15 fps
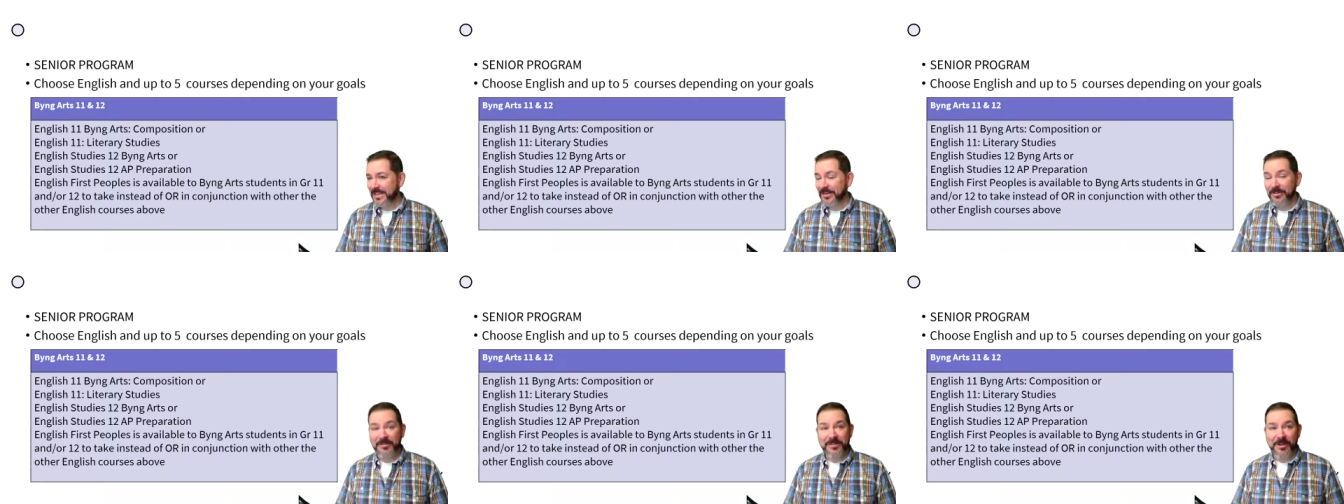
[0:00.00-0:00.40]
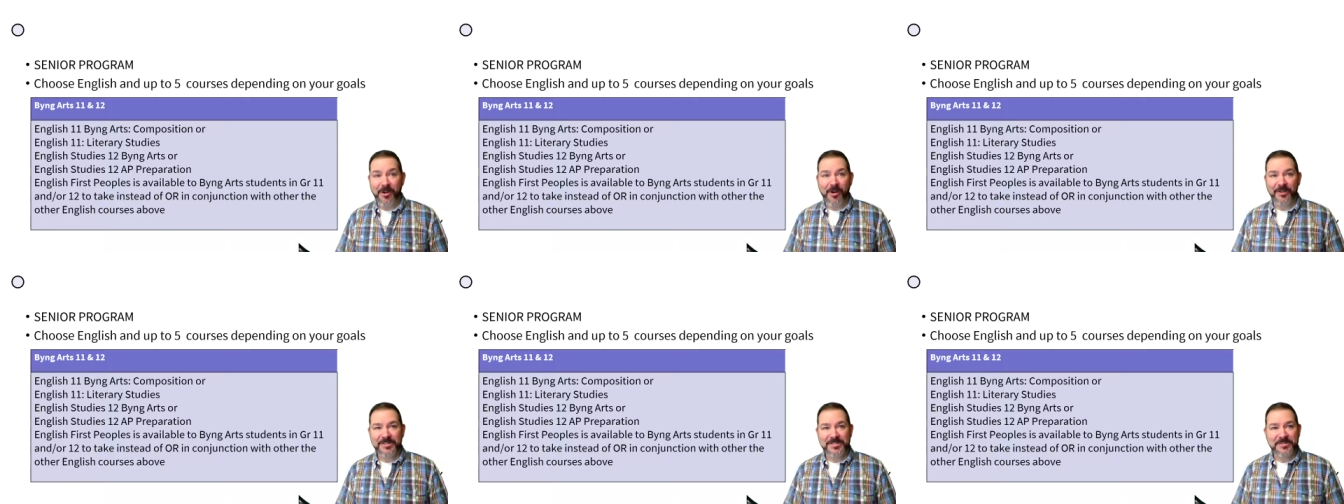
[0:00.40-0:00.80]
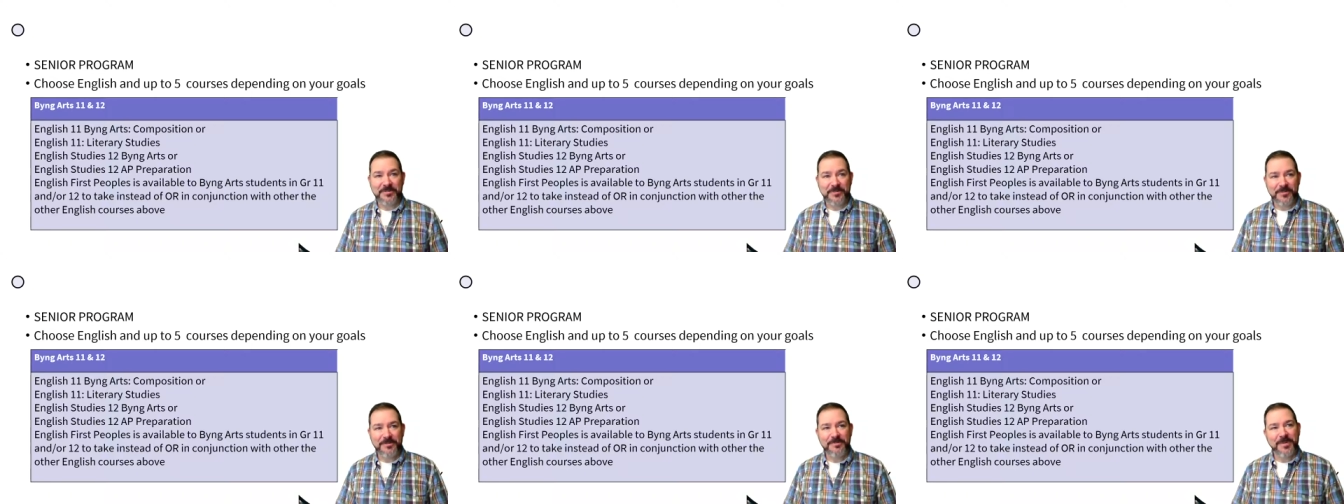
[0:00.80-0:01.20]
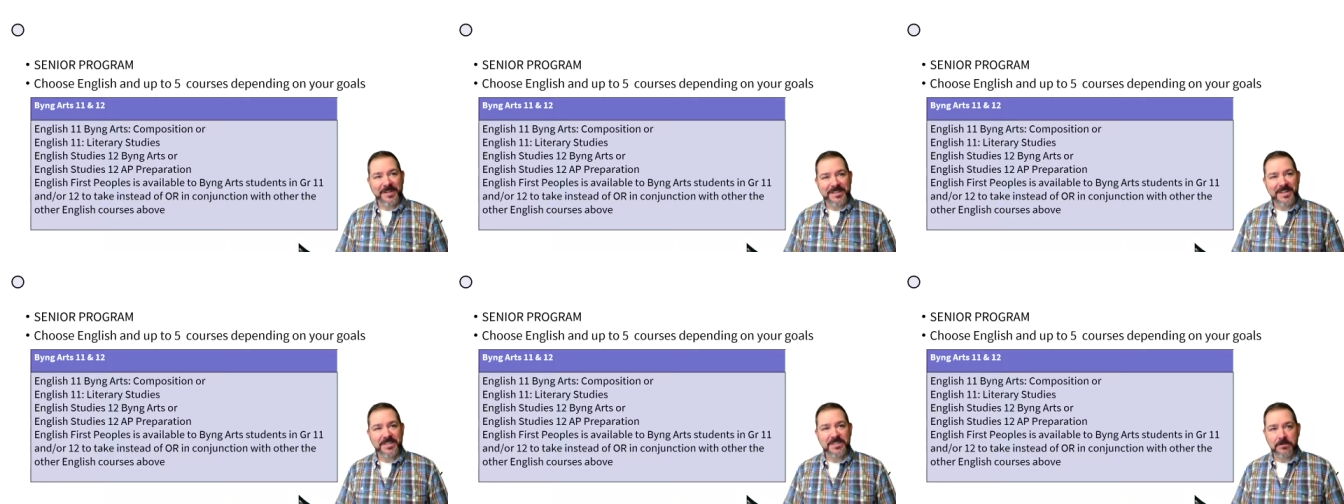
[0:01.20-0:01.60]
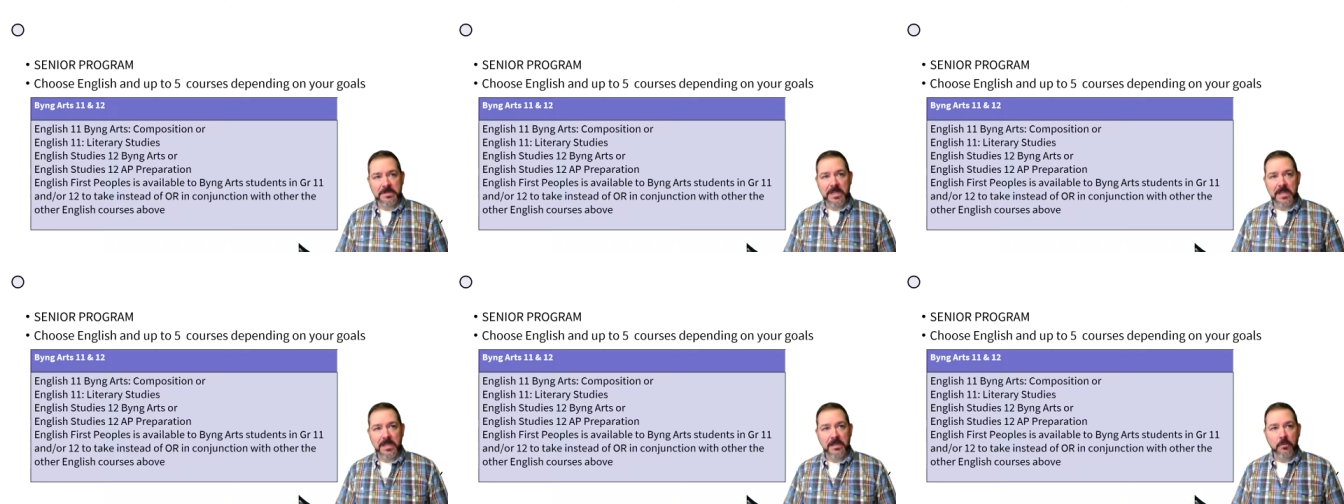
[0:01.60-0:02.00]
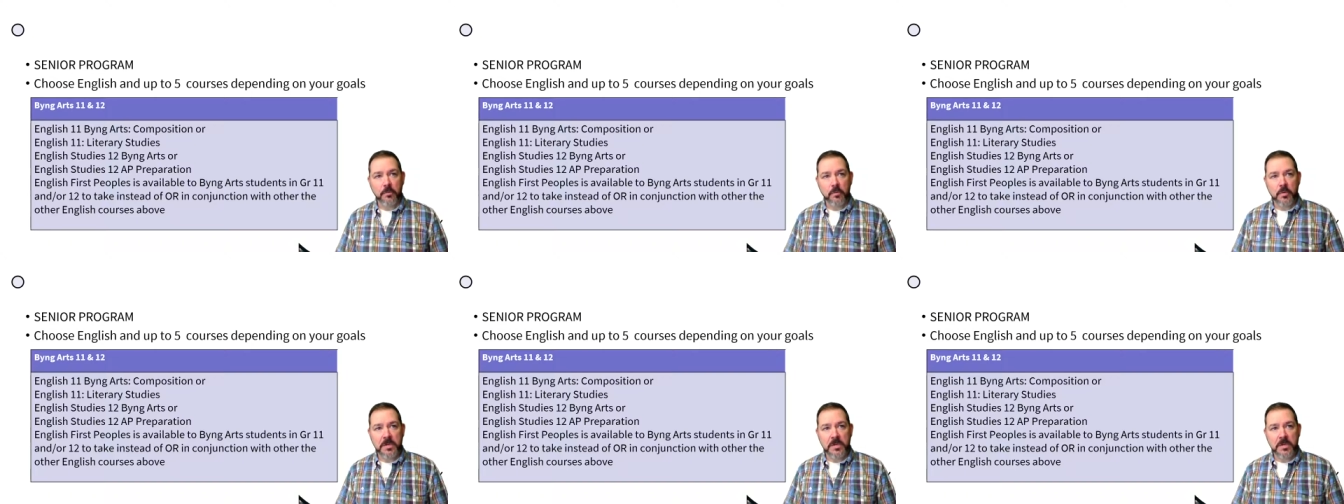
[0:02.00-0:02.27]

you know an art school, but that's okay.